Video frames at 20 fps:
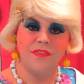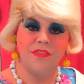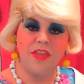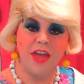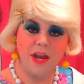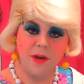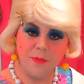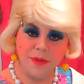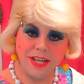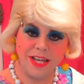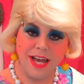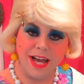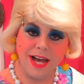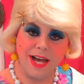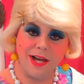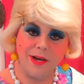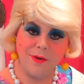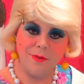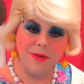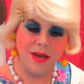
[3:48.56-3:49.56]
There we
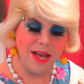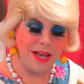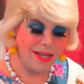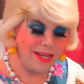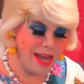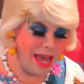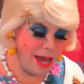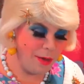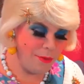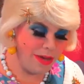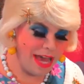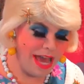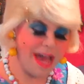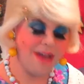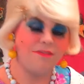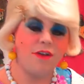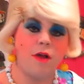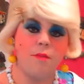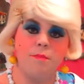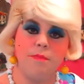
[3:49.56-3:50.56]
go. Now we
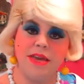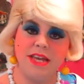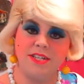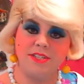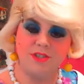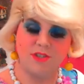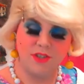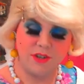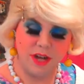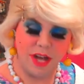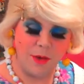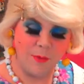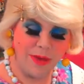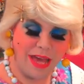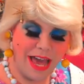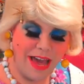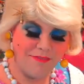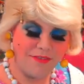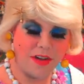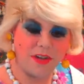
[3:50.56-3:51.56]
have our mixture and
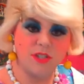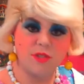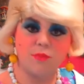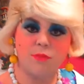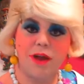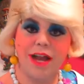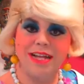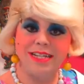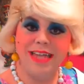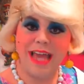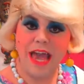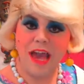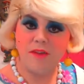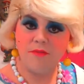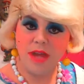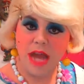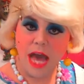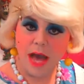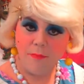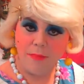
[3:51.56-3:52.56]
we have our spray
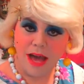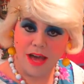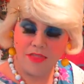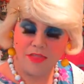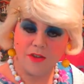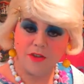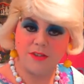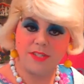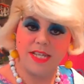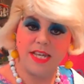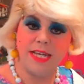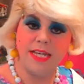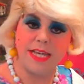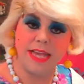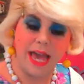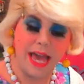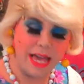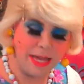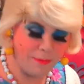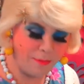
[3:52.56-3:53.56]
down 9 by 13
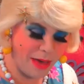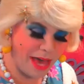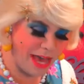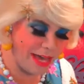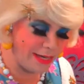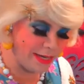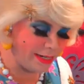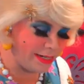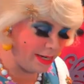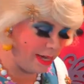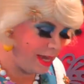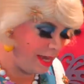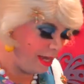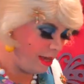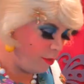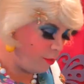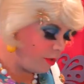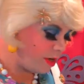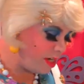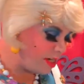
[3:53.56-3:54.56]
cake pan.
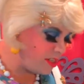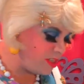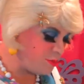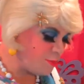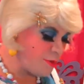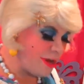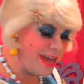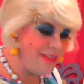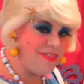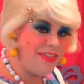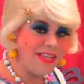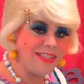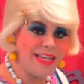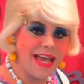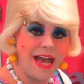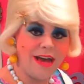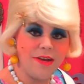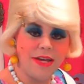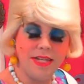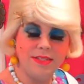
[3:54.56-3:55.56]
We're going to spread this
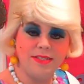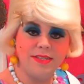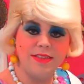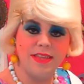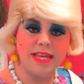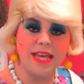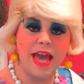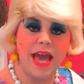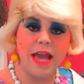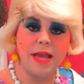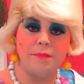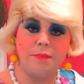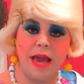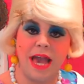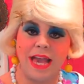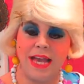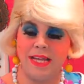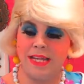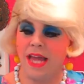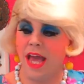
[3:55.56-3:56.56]
out into the cake
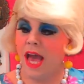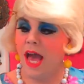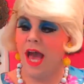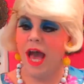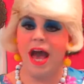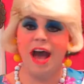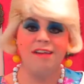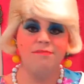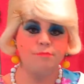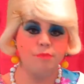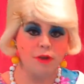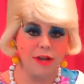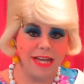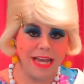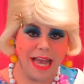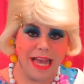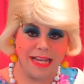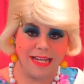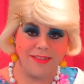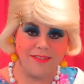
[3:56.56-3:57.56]
pan. I've
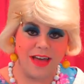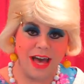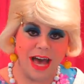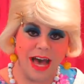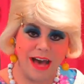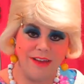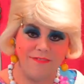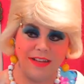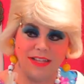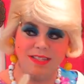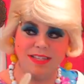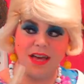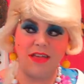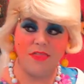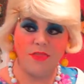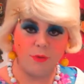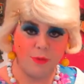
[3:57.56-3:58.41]
preheated the oven to